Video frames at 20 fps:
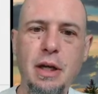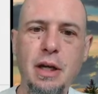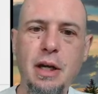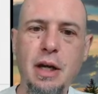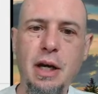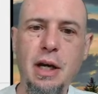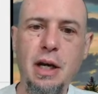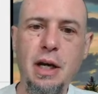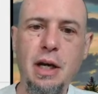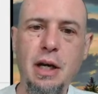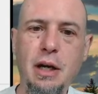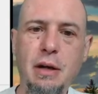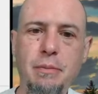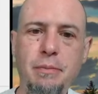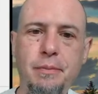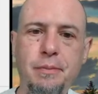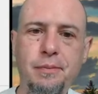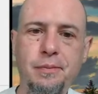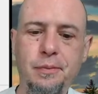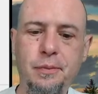now.
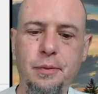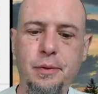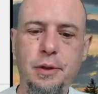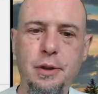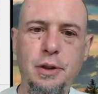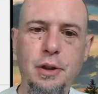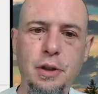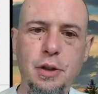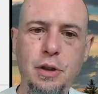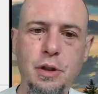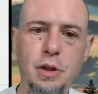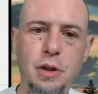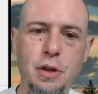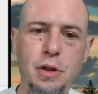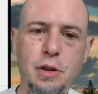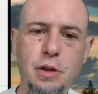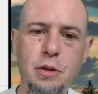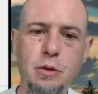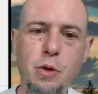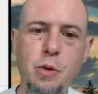Um,
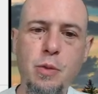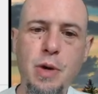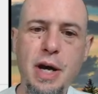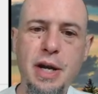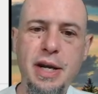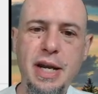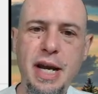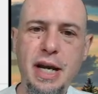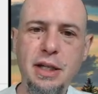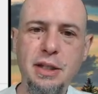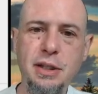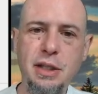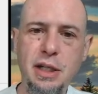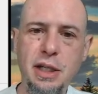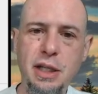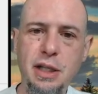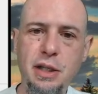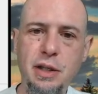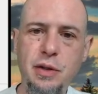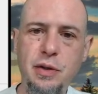so what we want next
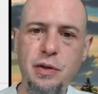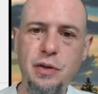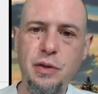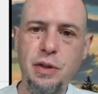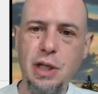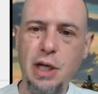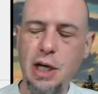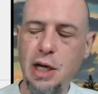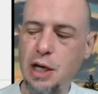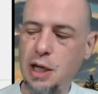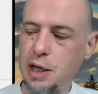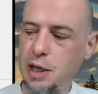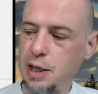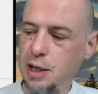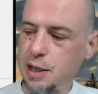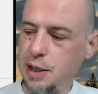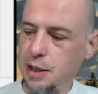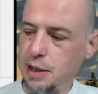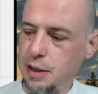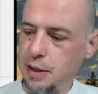is,
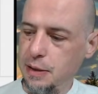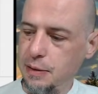uh,